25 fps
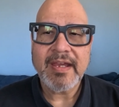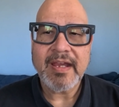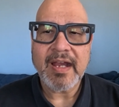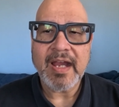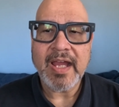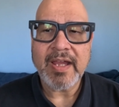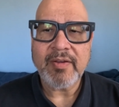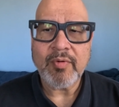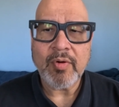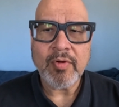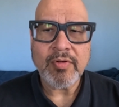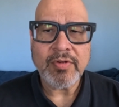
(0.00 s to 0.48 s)

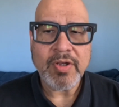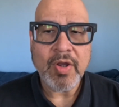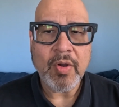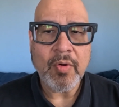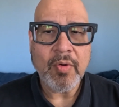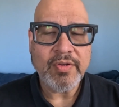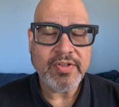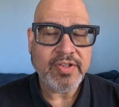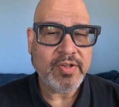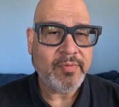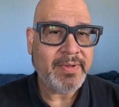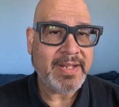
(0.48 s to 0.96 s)
I won't
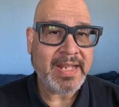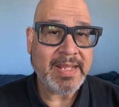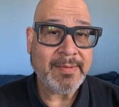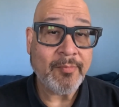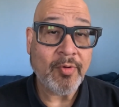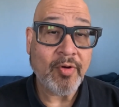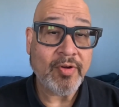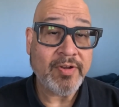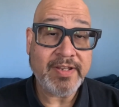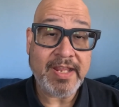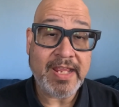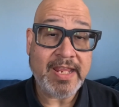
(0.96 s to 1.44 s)
go into any
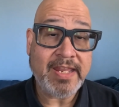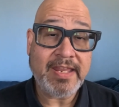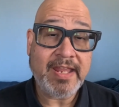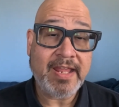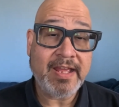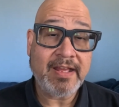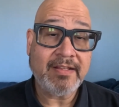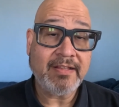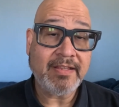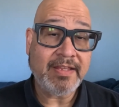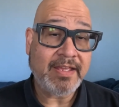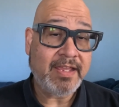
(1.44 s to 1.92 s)
more
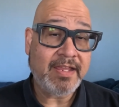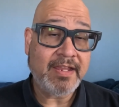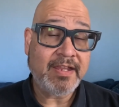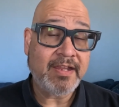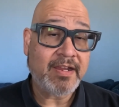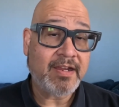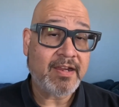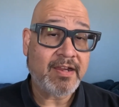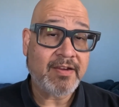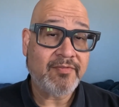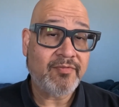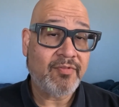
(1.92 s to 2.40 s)
detail
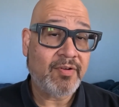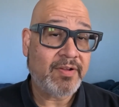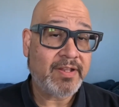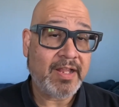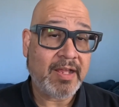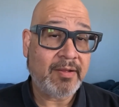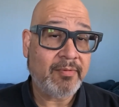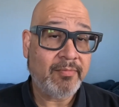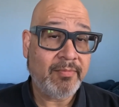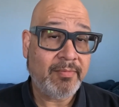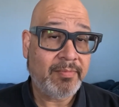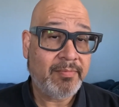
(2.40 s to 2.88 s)
here of
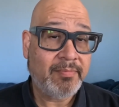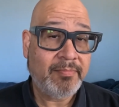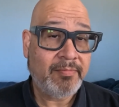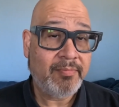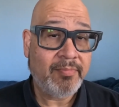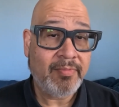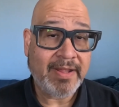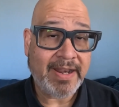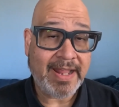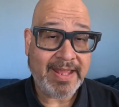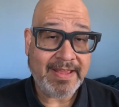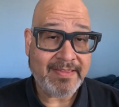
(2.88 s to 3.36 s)

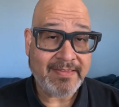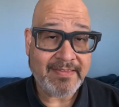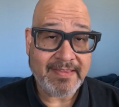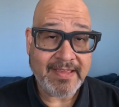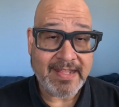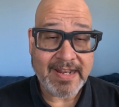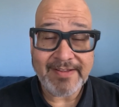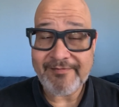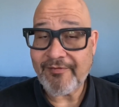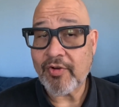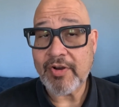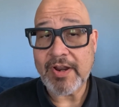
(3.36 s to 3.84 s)
what I
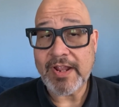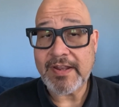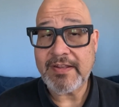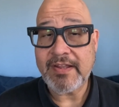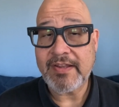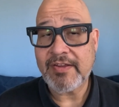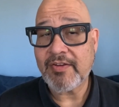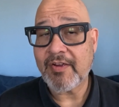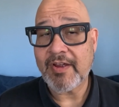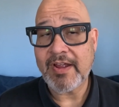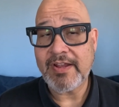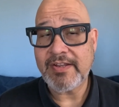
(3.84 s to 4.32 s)
said. I've already
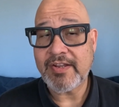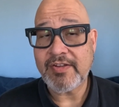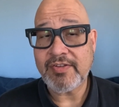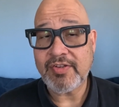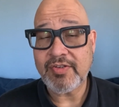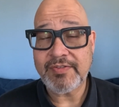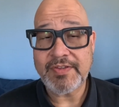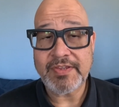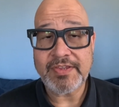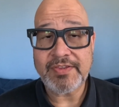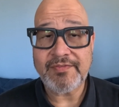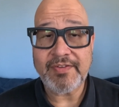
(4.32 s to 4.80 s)
tried to
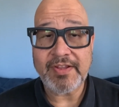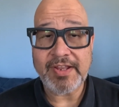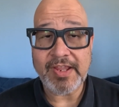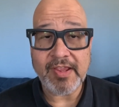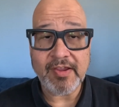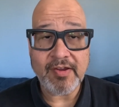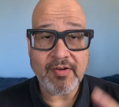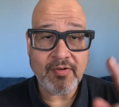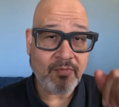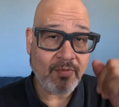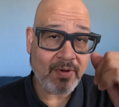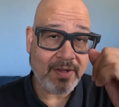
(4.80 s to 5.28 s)
do this
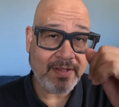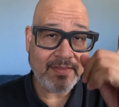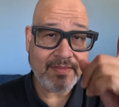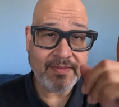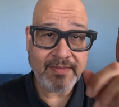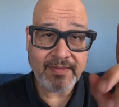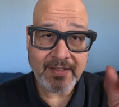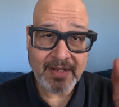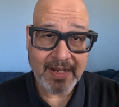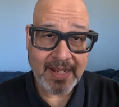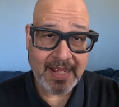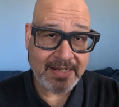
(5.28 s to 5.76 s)
video
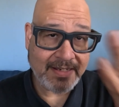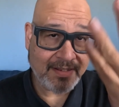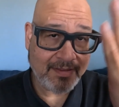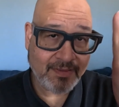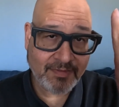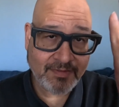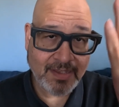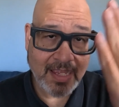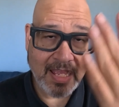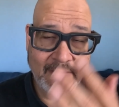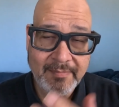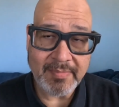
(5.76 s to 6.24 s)
once and I had to
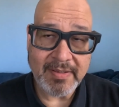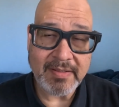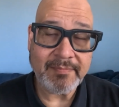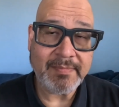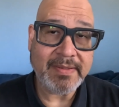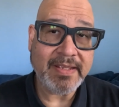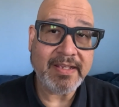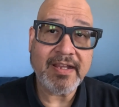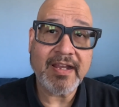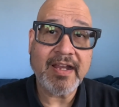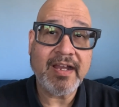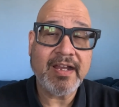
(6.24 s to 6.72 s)
stop it
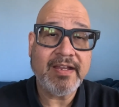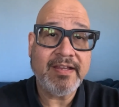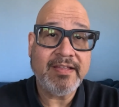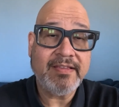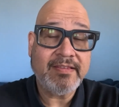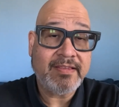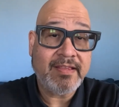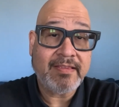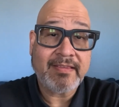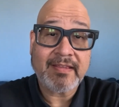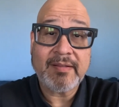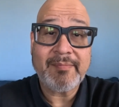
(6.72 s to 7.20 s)

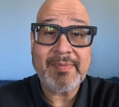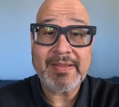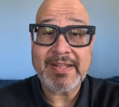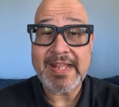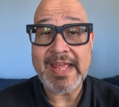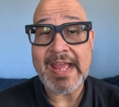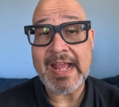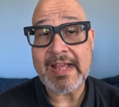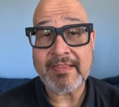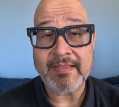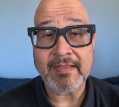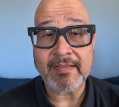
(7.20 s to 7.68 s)
because it's going to
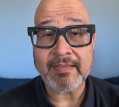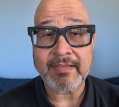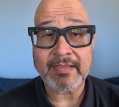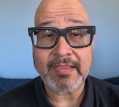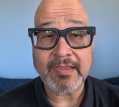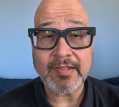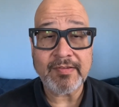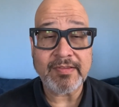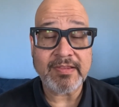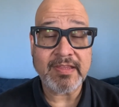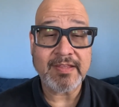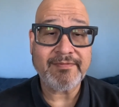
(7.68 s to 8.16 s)
be an X
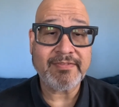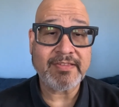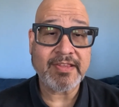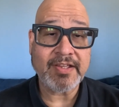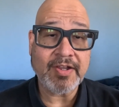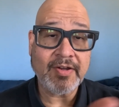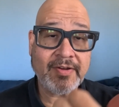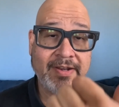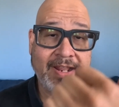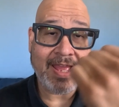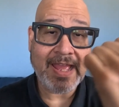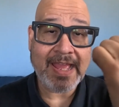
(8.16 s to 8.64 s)
exclusive.
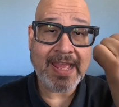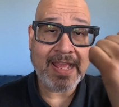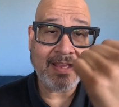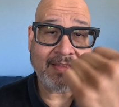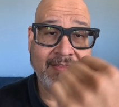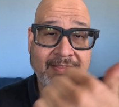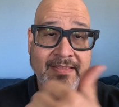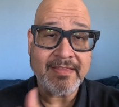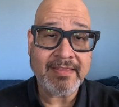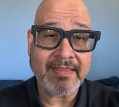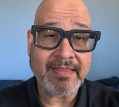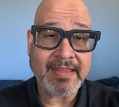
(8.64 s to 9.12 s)
So go to
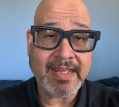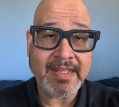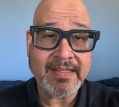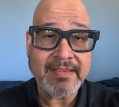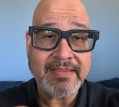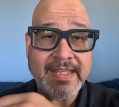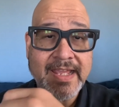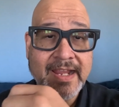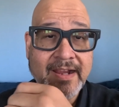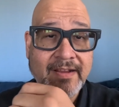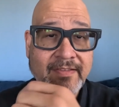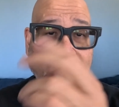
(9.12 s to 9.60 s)
X and see
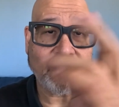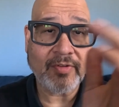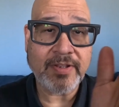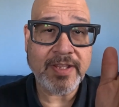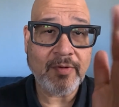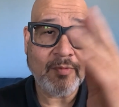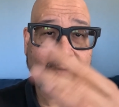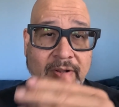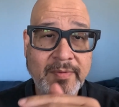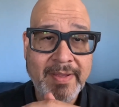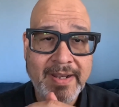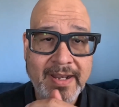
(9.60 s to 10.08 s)
it there. It's
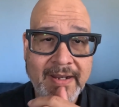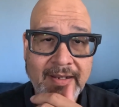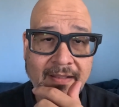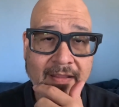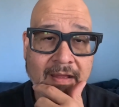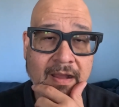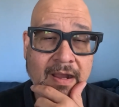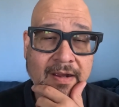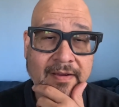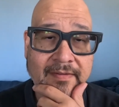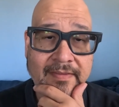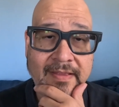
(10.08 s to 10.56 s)
only 1 minute
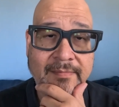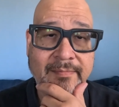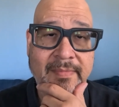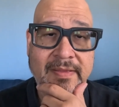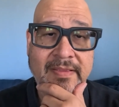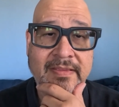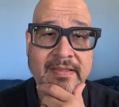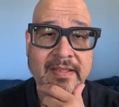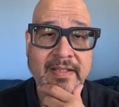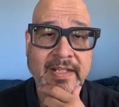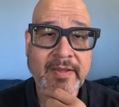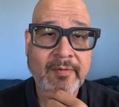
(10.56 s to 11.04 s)
long. I
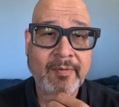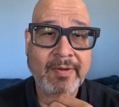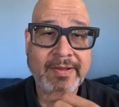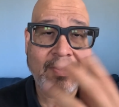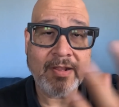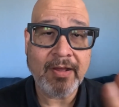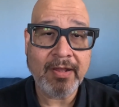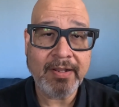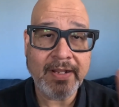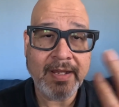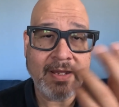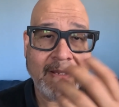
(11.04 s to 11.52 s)
basically
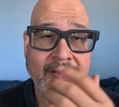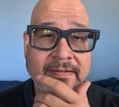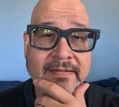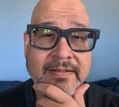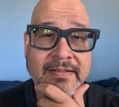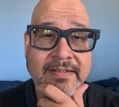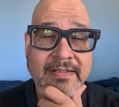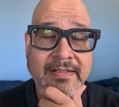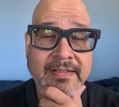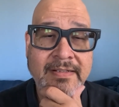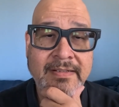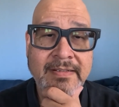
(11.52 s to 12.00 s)
went on a
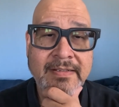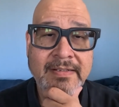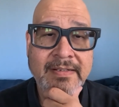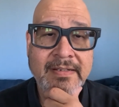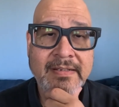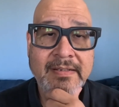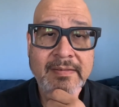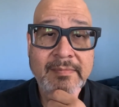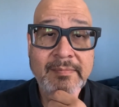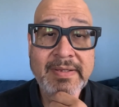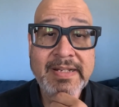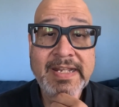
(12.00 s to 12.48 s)

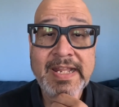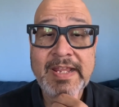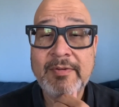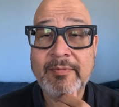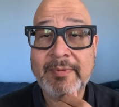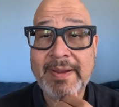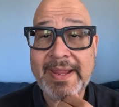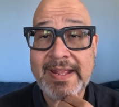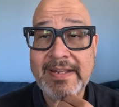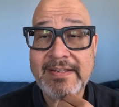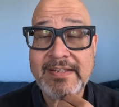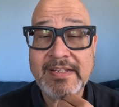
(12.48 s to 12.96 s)
mini
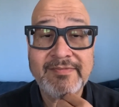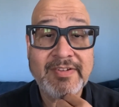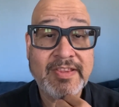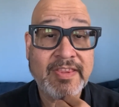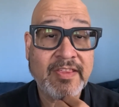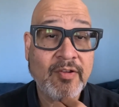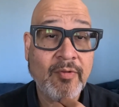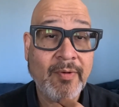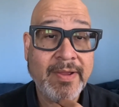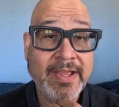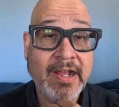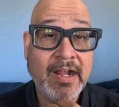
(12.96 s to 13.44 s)
rant of
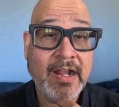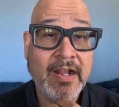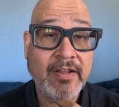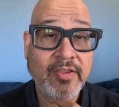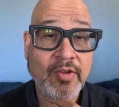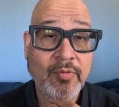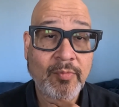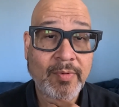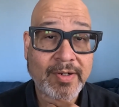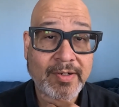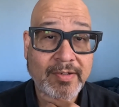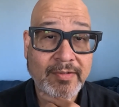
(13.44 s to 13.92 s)
what's going on in
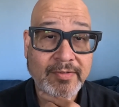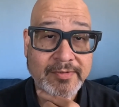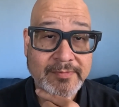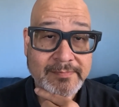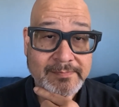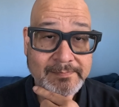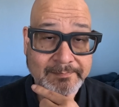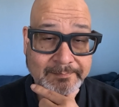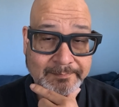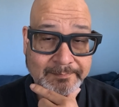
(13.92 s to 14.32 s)
the world.